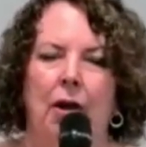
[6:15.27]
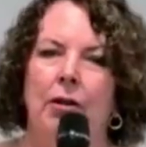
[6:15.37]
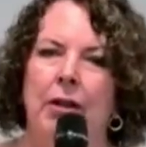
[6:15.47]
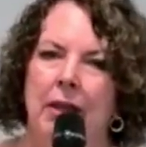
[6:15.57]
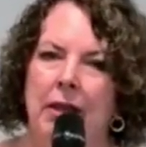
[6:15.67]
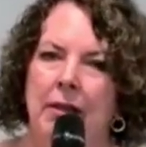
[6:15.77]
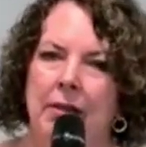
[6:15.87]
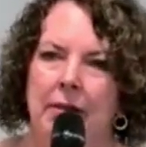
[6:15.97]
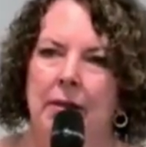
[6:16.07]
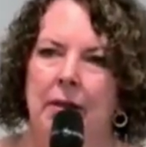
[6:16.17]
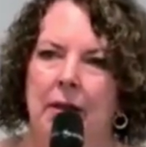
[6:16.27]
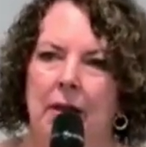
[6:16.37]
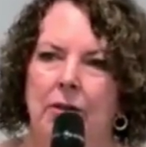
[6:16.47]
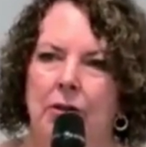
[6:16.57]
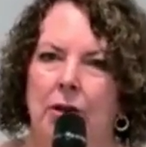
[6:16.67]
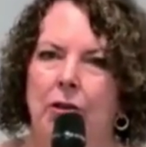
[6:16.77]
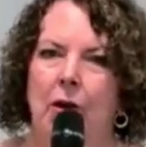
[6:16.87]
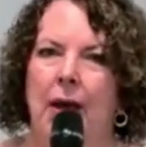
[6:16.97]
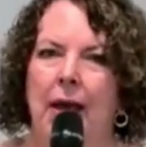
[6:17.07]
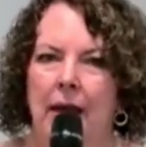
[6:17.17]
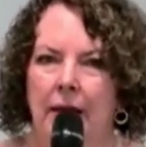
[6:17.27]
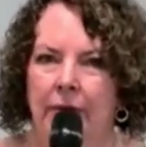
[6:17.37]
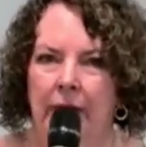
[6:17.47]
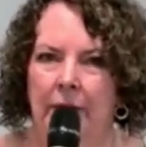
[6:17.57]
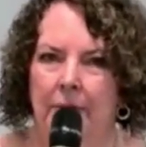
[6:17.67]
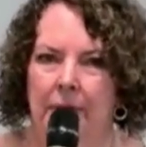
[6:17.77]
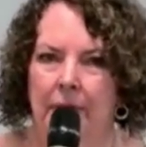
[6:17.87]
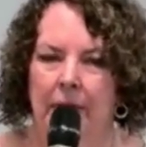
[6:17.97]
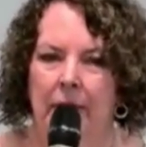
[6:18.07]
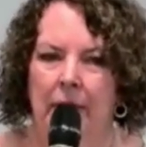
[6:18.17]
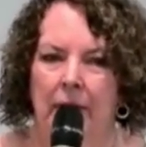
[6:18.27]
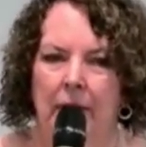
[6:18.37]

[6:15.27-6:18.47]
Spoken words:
Only these don't go ahead of him,